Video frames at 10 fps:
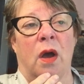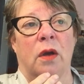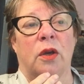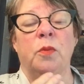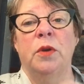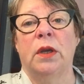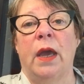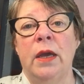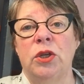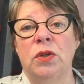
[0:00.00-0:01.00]

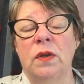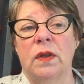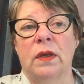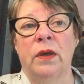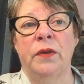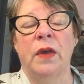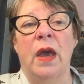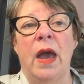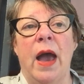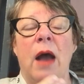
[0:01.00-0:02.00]
communication skills,
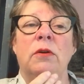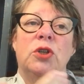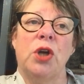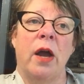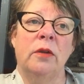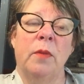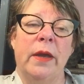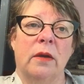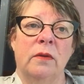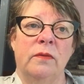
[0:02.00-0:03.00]
how a child
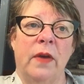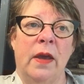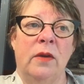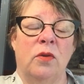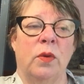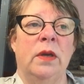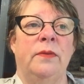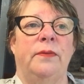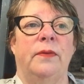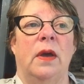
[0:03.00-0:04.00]
might convey
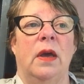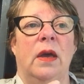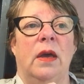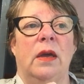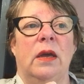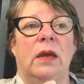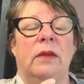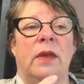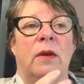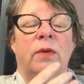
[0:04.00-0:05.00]
grief.
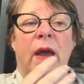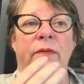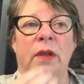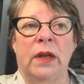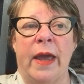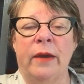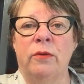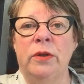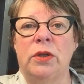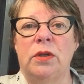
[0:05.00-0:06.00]
They don't have the
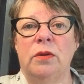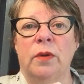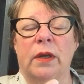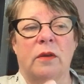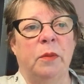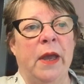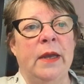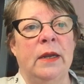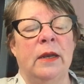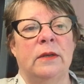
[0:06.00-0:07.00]
language to
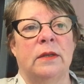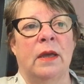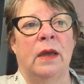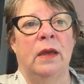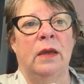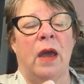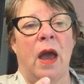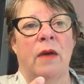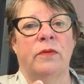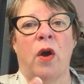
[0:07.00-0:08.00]
explain it. They
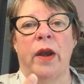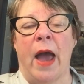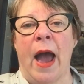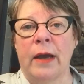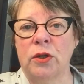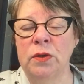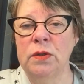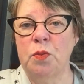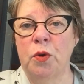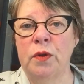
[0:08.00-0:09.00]
have got
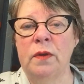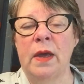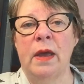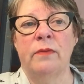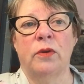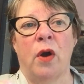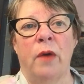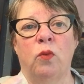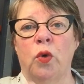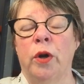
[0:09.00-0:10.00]
actions more than they have
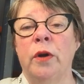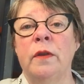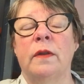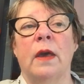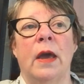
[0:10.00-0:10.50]
got words.